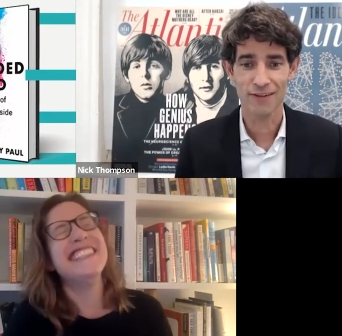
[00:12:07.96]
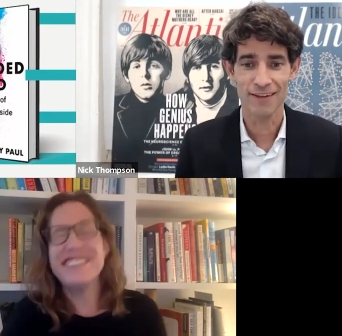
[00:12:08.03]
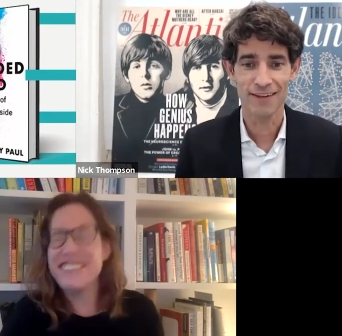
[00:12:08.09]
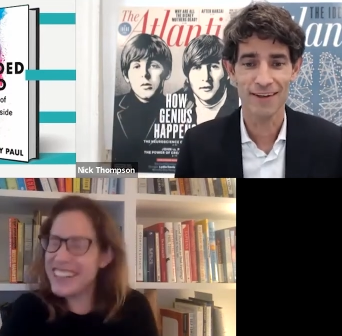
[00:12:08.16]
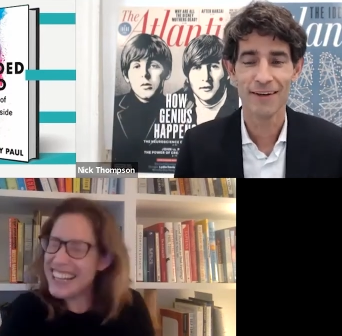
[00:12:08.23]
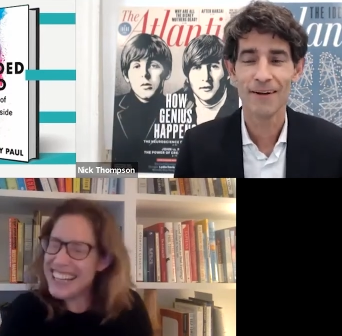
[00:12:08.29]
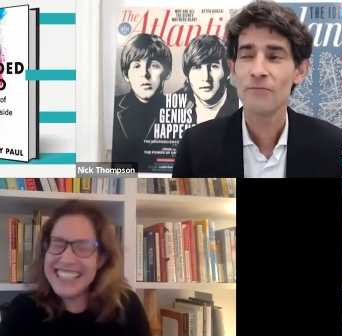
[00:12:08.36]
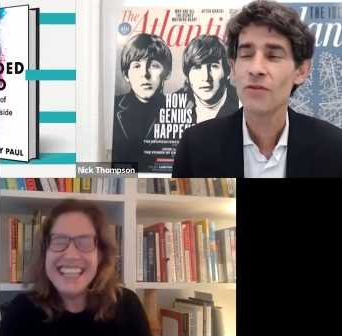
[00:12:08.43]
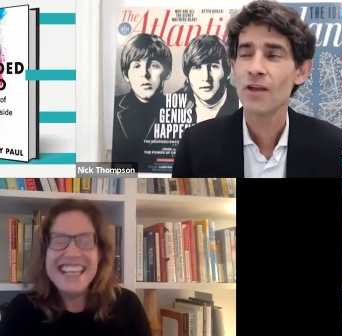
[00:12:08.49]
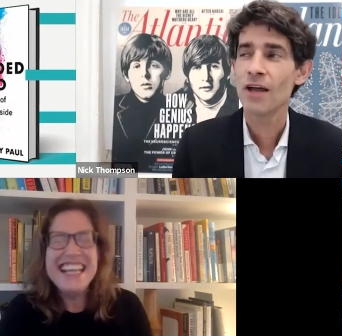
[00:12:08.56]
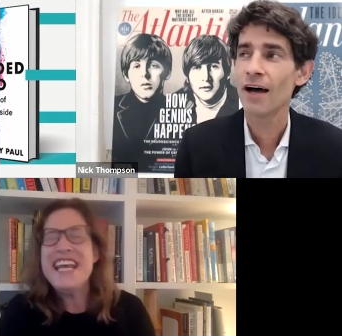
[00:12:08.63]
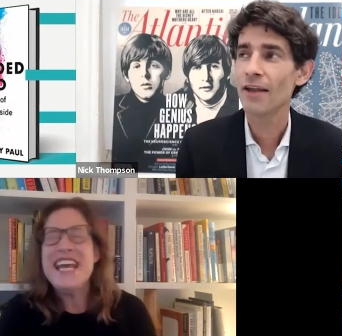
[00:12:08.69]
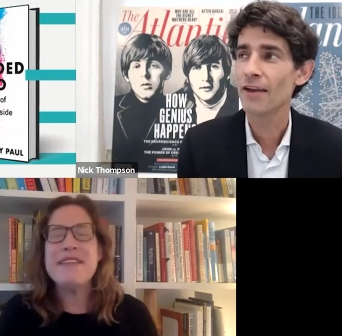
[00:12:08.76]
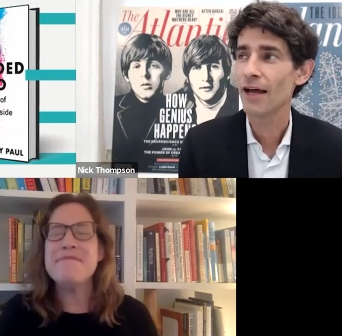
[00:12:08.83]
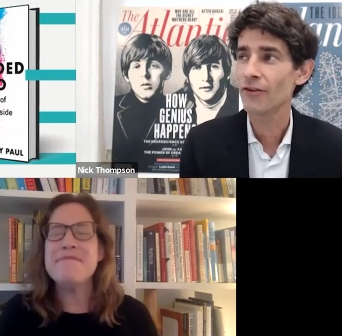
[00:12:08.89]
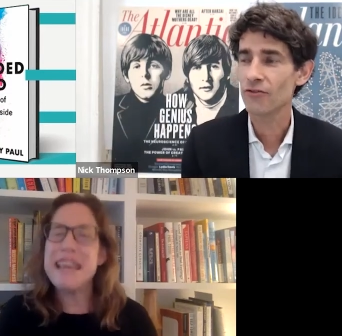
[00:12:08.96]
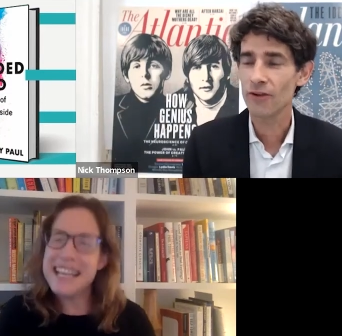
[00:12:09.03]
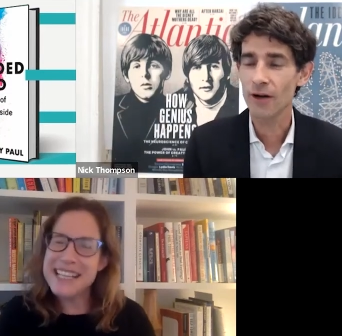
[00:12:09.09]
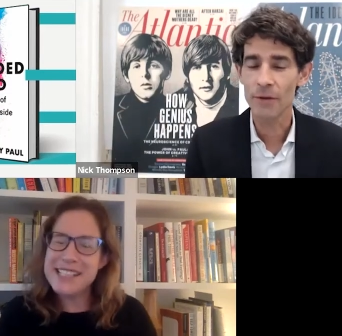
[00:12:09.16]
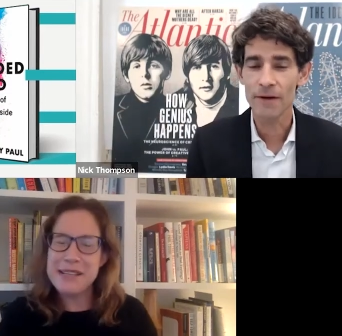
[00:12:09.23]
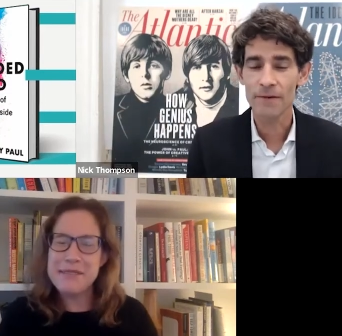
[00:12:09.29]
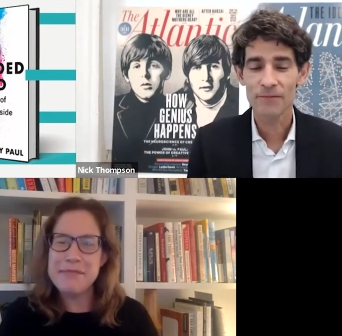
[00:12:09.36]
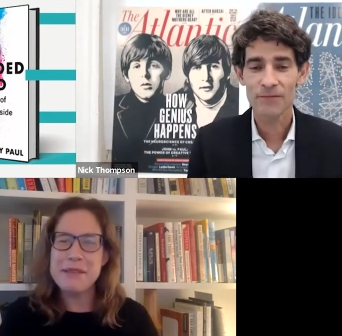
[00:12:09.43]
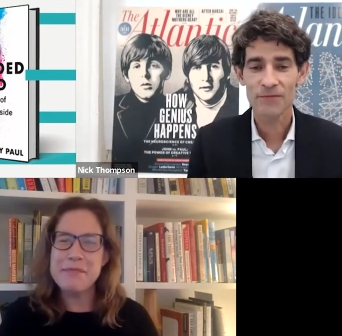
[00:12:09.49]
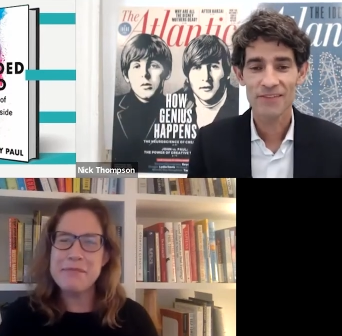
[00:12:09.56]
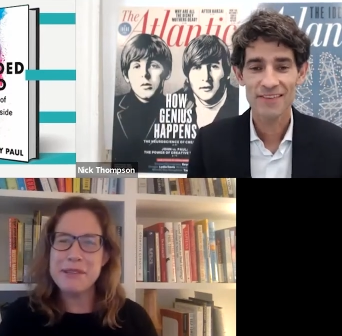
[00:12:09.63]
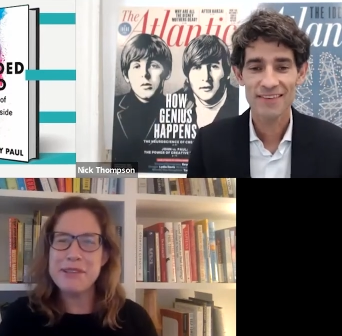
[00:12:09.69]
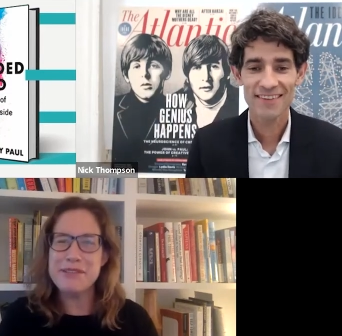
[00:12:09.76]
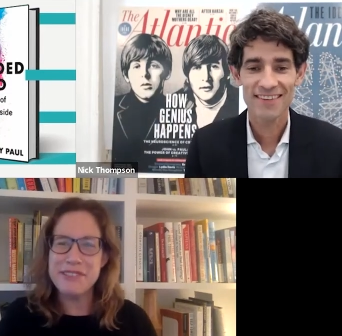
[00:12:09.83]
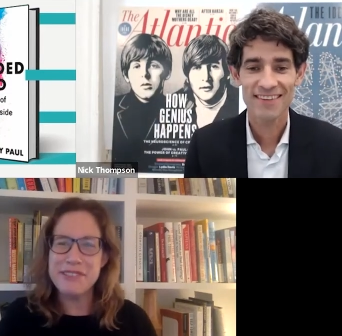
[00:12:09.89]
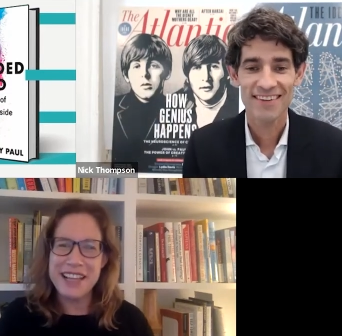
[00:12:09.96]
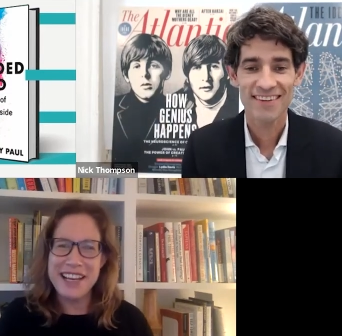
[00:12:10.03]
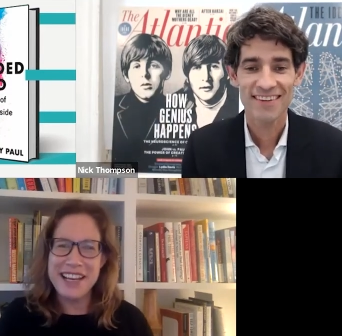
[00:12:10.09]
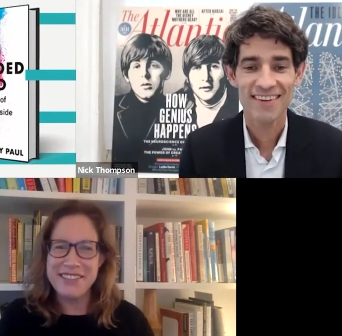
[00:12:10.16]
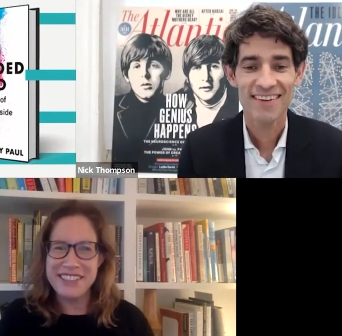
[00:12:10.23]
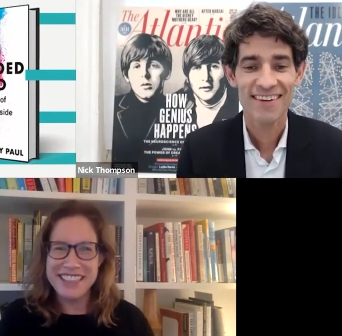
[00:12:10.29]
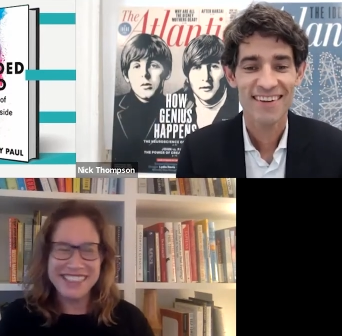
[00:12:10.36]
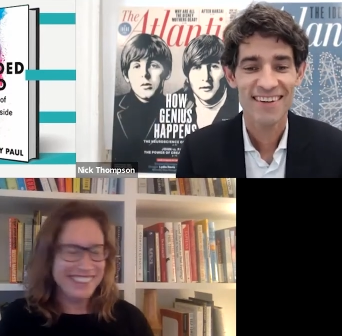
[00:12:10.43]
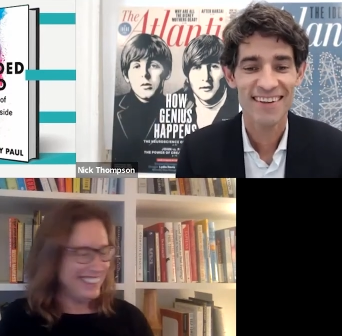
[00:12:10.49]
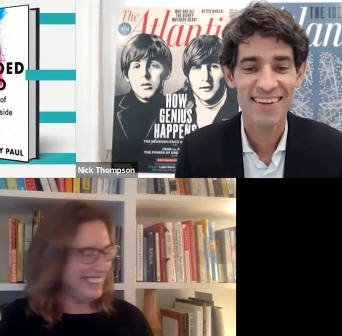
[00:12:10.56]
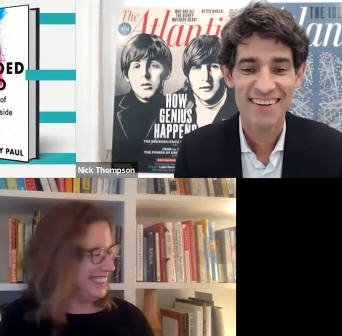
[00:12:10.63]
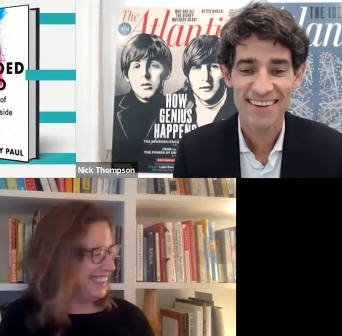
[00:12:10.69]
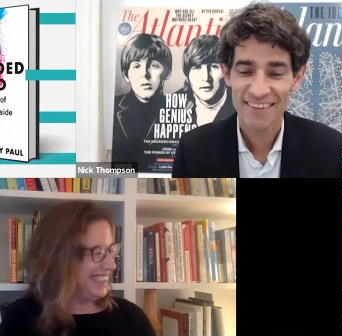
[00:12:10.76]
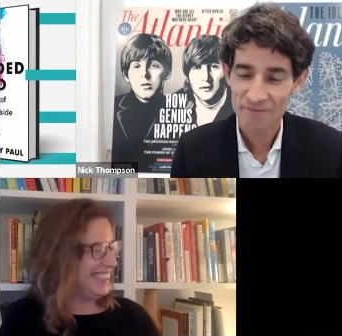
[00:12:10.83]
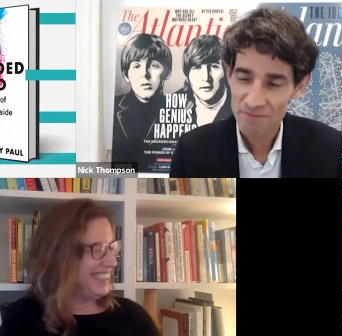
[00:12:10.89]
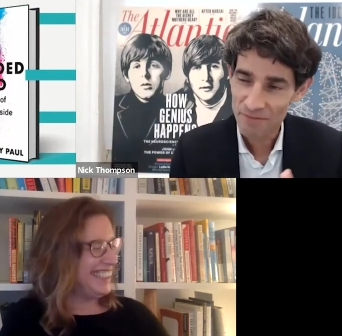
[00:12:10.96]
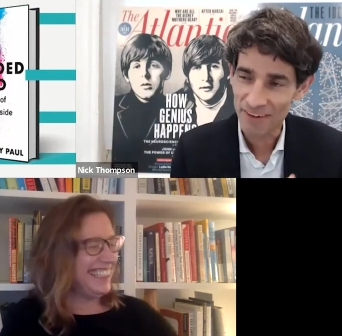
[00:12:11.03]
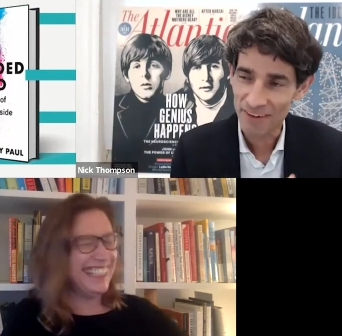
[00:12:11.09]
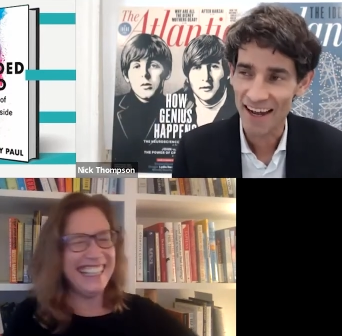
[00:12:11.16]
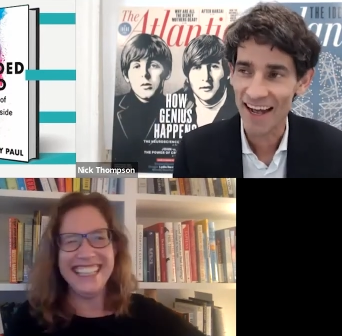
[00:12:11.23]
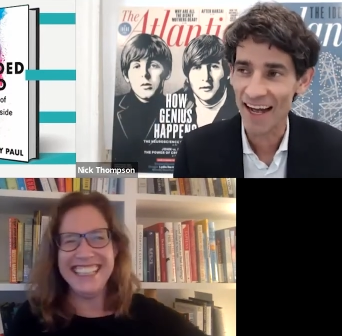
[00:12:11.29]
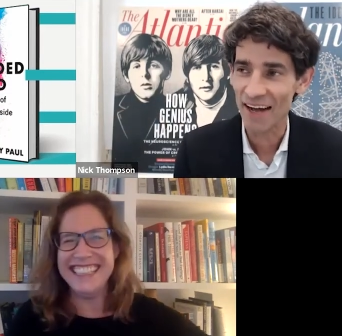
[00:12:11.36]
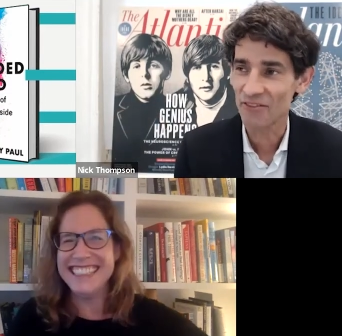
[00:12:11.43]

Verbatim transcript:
Speaker 1: right. and making something beautiful out of it. right.